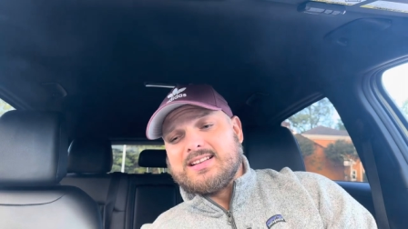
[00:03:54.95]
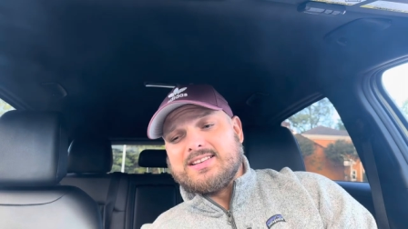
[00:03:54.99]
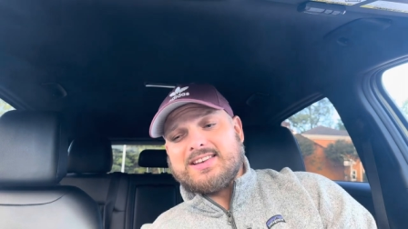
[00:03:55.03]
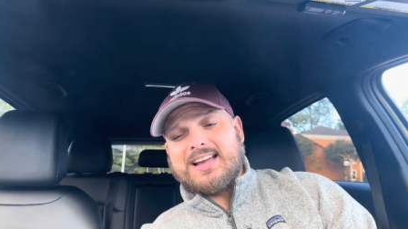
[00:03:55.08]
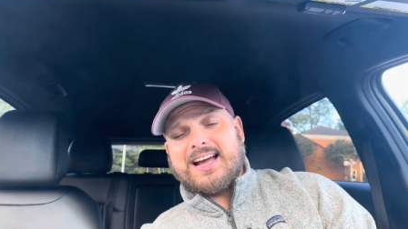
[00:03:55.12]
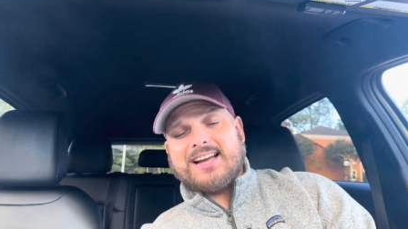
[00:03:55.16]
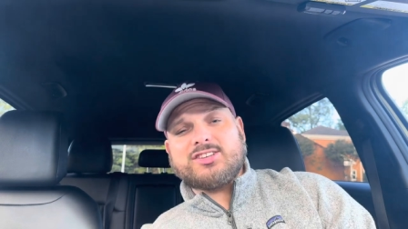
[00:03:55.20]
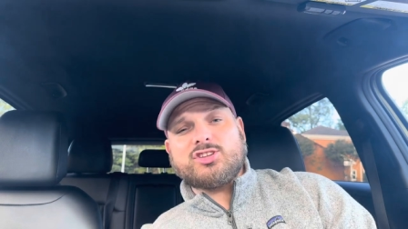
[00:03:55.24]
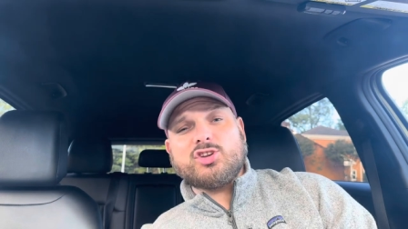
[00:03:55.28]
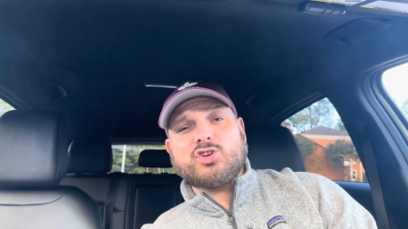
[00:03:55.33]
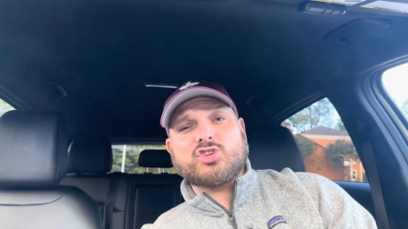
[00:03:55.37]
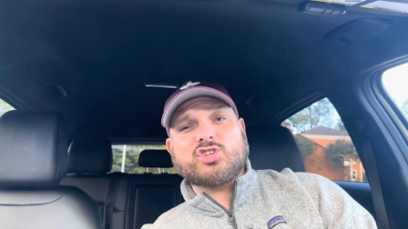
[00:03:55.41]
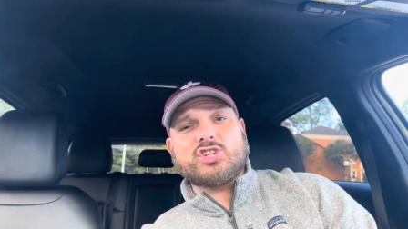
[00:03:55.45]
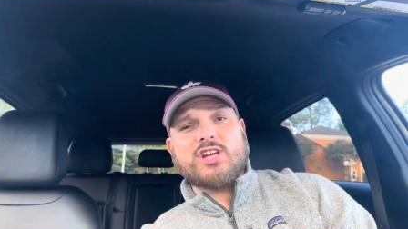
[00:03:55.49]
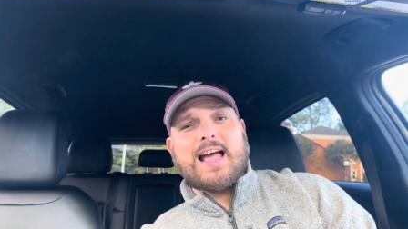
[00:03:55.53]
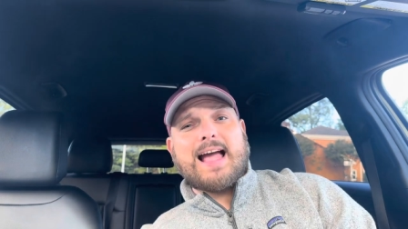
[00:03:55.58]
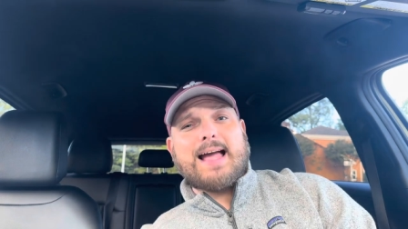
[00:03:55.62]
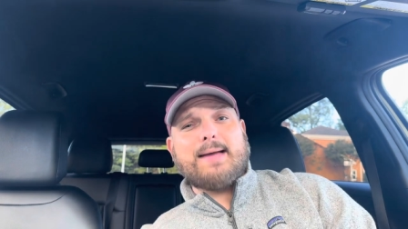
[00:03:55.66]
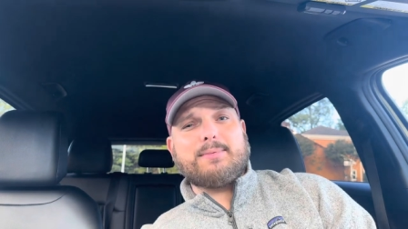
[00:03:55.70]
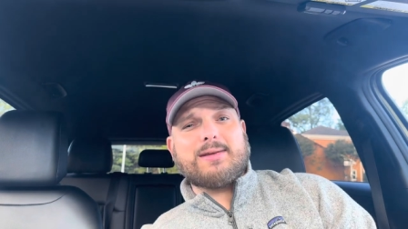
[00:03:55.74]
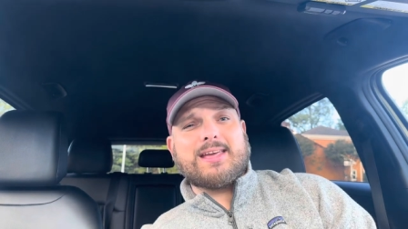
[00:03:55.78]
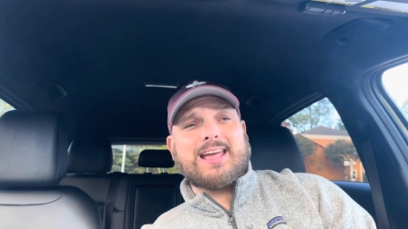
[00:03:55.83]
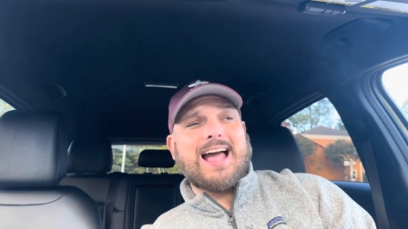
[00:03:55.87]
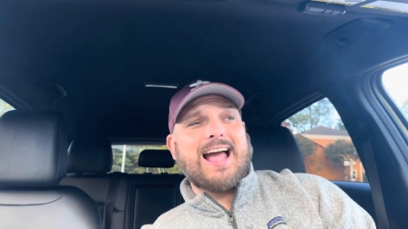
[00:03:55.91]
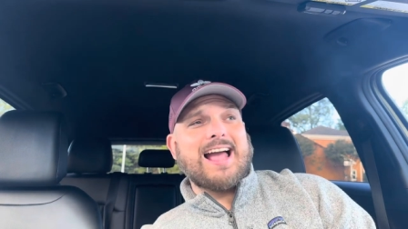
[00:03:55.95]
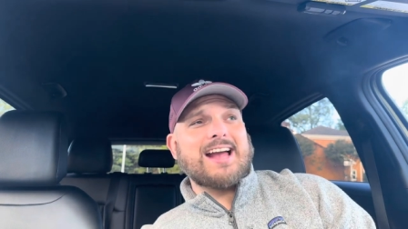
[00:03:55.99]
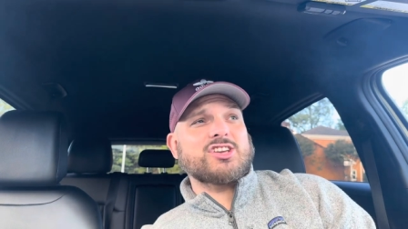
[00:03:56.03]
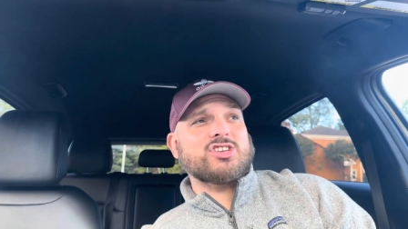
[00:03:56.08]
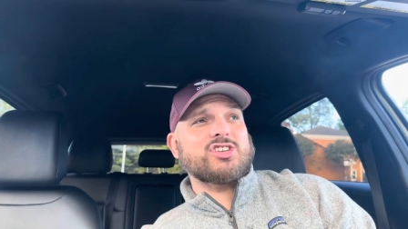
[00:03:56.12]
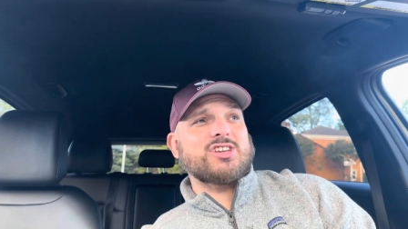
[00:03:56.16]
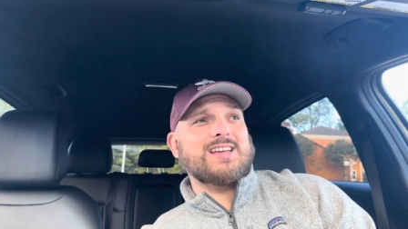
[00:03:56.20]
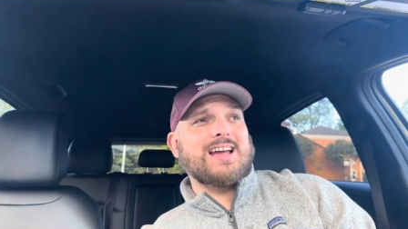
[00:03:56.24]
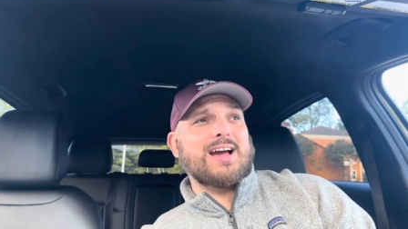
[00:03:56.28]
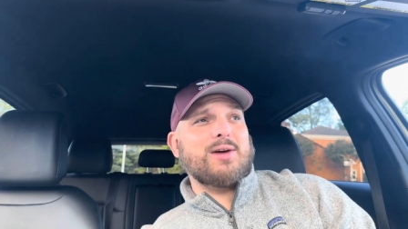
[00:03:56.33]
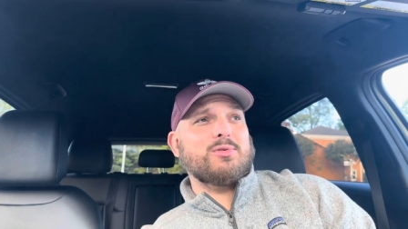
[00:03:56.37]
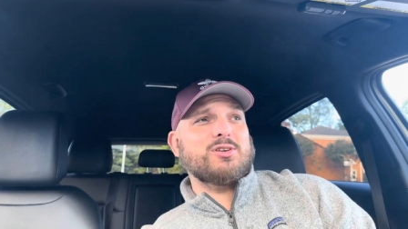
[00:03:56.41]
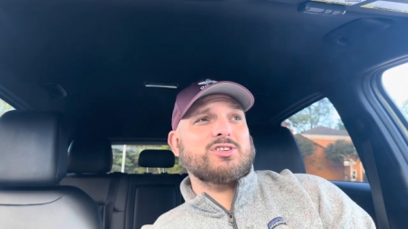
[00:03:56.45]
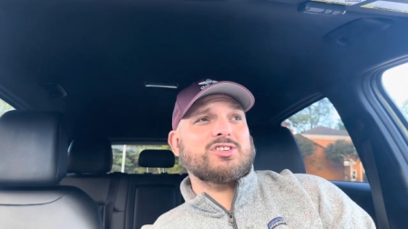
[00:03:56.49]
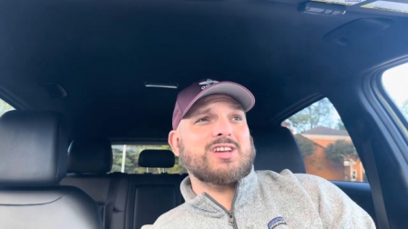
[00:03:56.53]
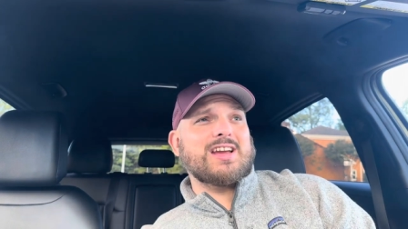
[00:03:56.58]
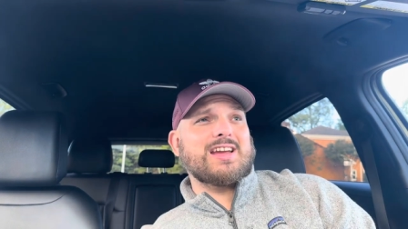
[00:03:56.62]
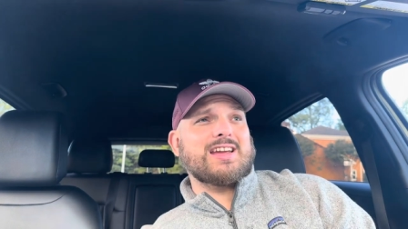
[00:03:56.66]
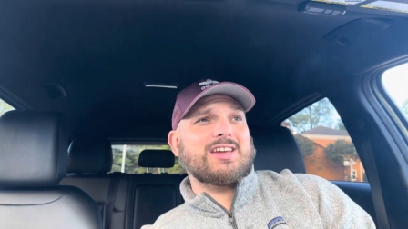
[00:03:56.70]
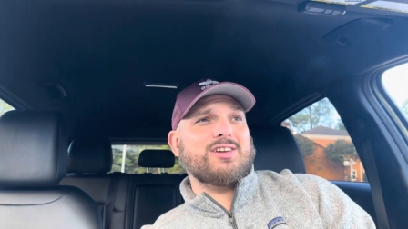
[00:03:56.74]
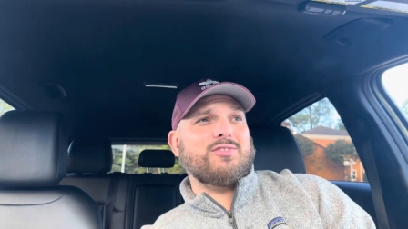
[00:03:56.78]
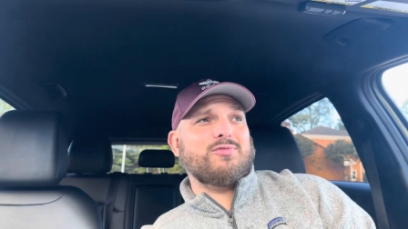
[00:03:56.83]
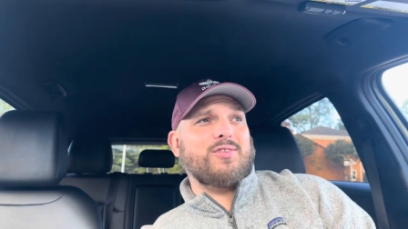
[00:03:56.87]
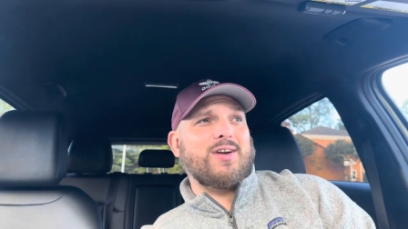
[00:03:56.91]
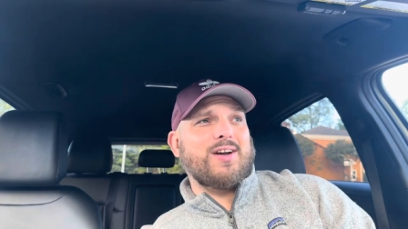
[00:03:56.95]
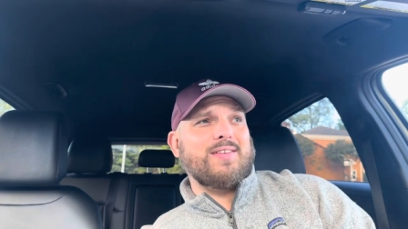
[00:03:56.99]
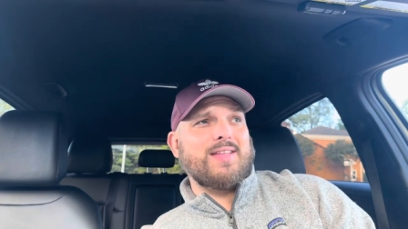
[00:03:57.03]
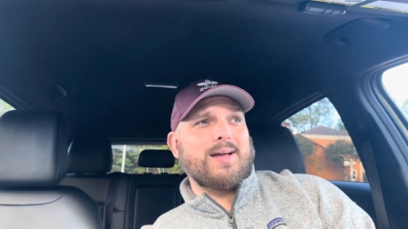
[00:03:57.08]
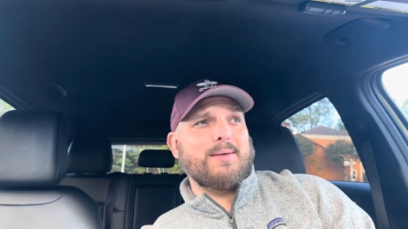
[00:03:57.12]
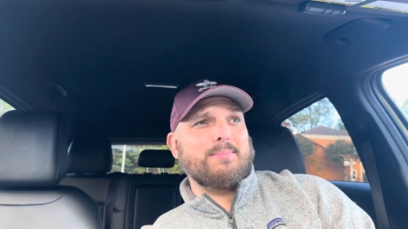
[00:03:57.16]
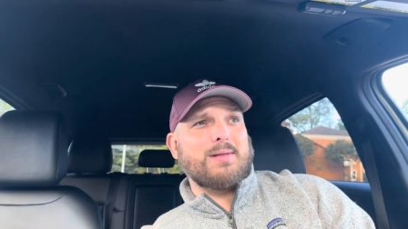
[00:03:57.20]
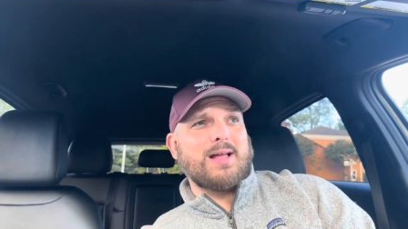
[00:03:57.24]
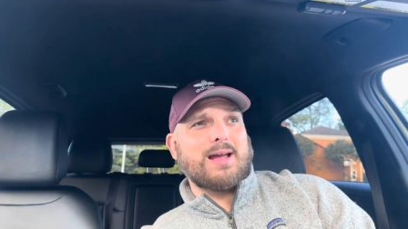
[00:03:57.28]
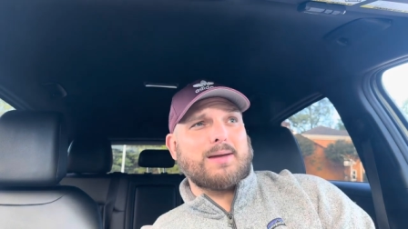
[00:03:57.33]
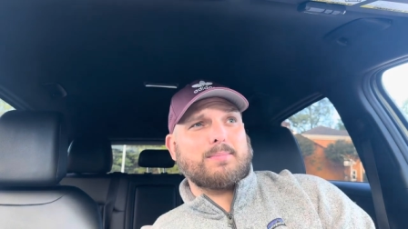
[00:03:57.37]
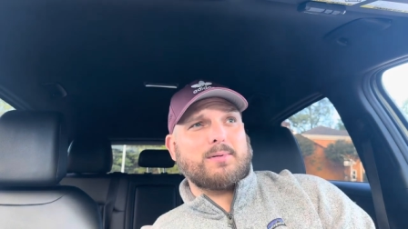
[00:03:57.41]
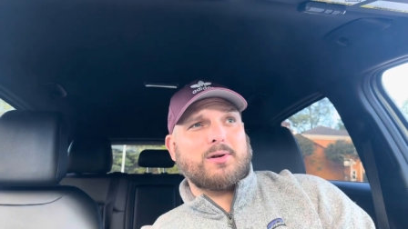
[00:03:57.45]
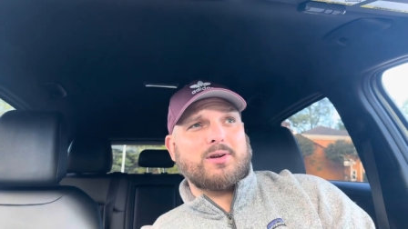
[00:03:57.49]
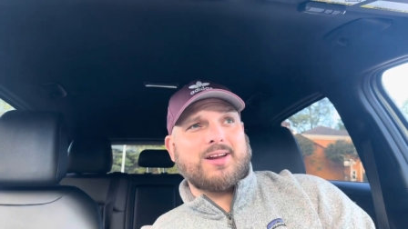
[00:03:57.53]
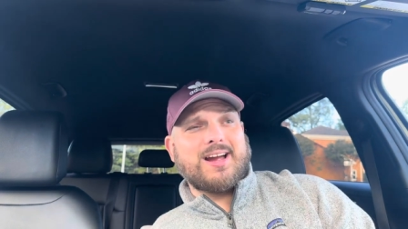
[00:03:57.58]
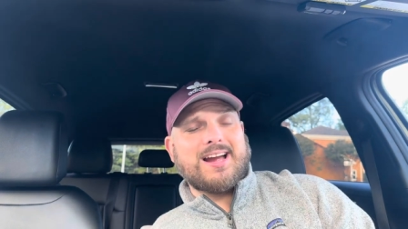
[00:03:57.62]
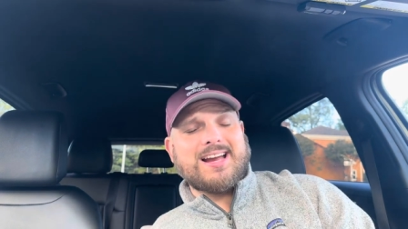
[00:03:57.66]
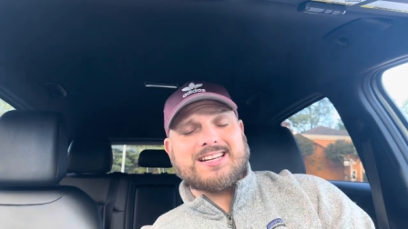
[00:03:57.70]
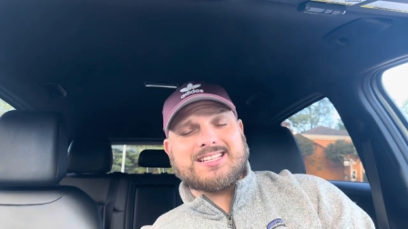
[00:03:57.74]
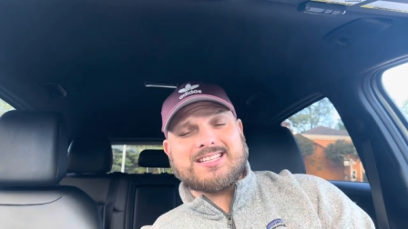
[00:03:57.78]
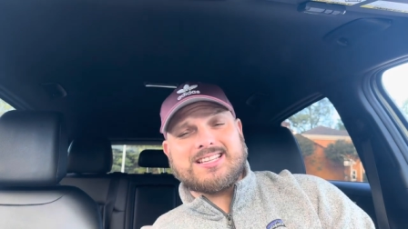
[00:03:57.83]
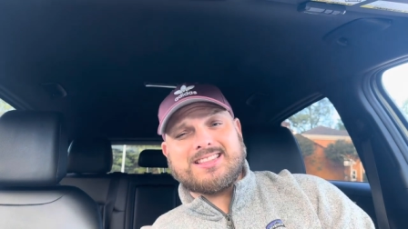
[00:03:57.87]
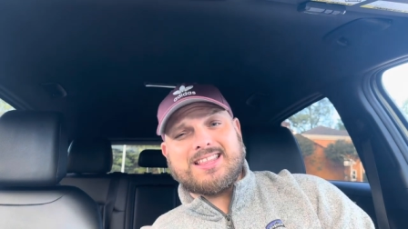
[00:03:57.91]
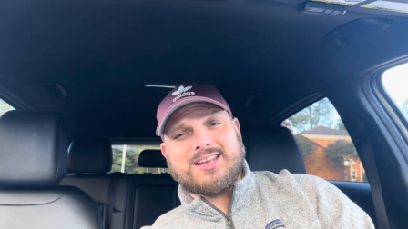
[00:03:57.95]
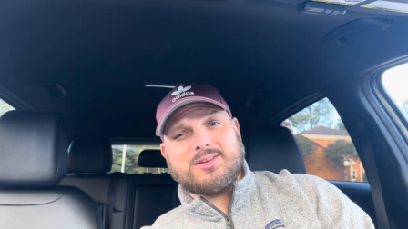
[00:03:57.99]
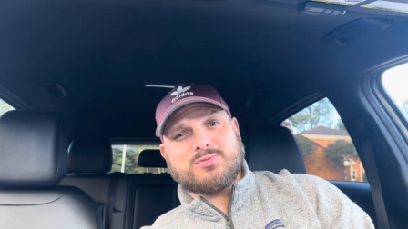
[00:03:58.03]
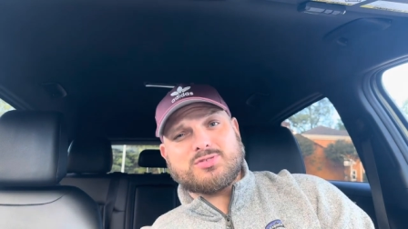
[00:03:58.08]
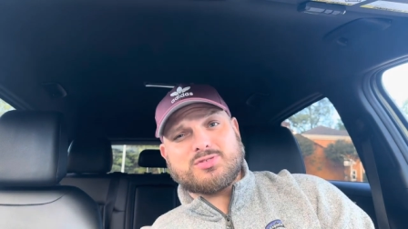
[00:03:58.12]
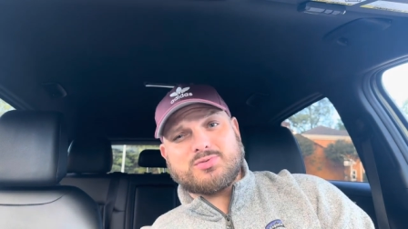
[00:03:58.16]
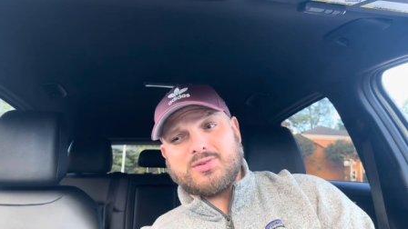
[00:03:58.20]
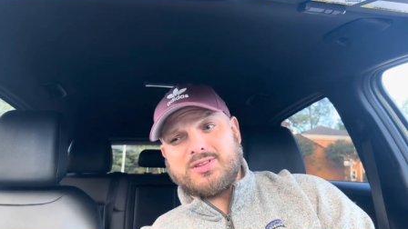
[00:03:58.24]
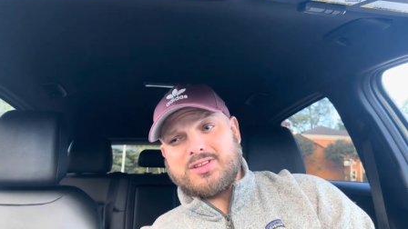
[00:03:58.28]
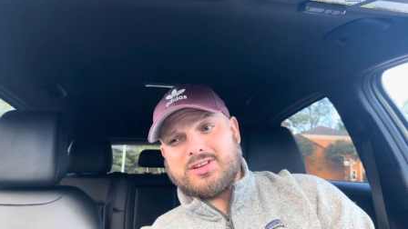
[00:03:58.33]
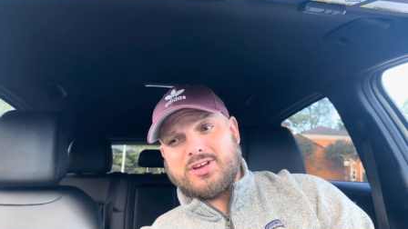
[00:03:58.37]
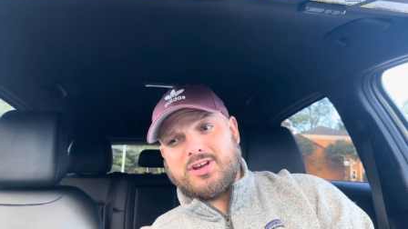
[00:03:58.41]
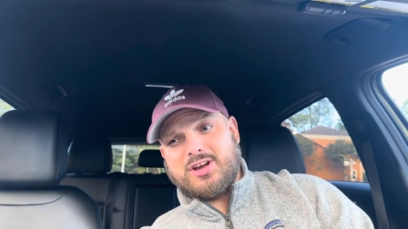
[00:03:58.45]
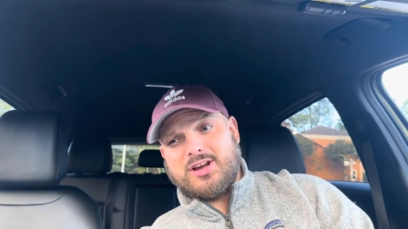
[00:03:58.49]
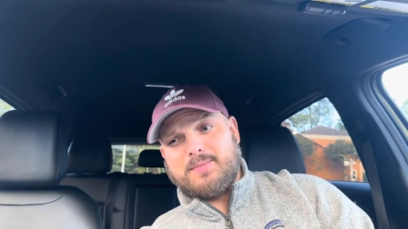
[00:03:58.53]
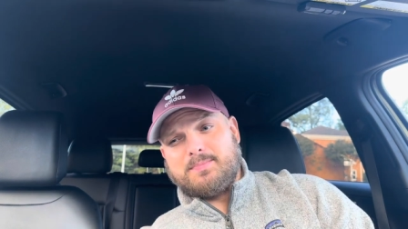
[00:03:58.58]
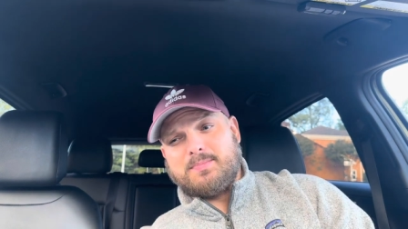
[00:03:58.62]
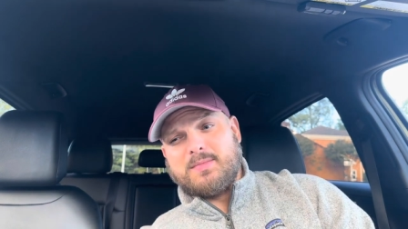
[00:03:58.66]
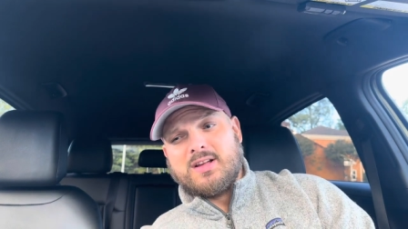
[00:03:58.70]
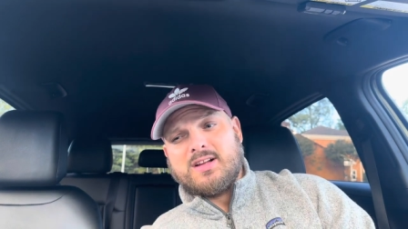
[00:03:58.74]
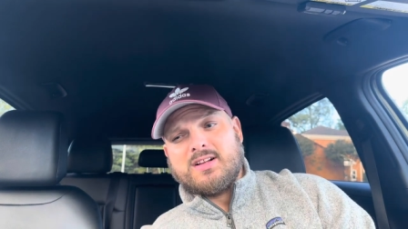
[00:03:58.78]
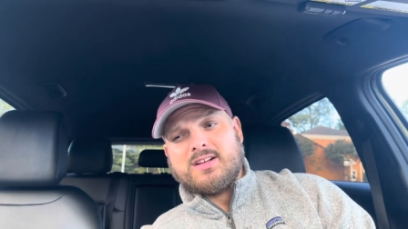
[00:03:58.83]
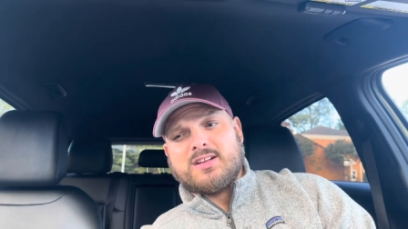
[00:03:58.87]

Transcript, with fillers: Not too shabby. Actually, I wish I could find that Blackberry Ice. That thing was really good.